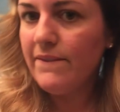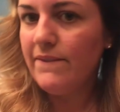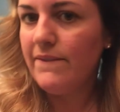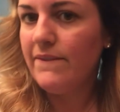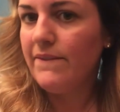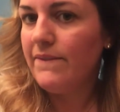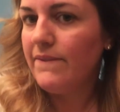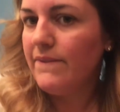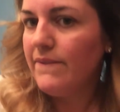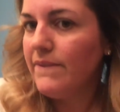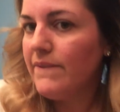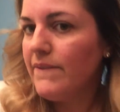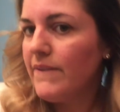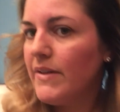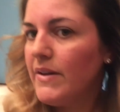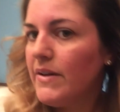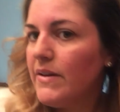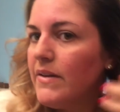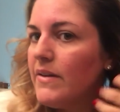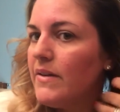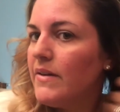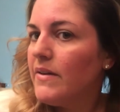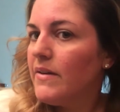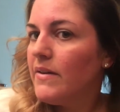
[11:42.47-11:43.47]

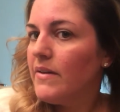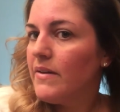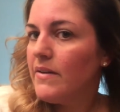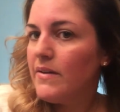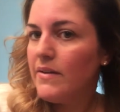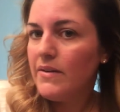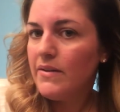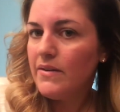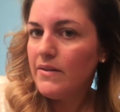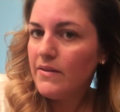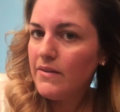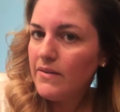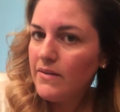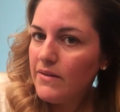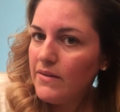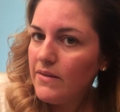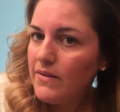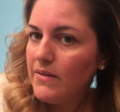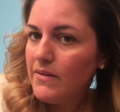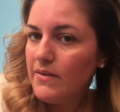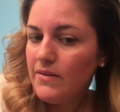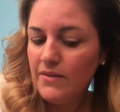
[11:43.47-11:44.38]
[no speech]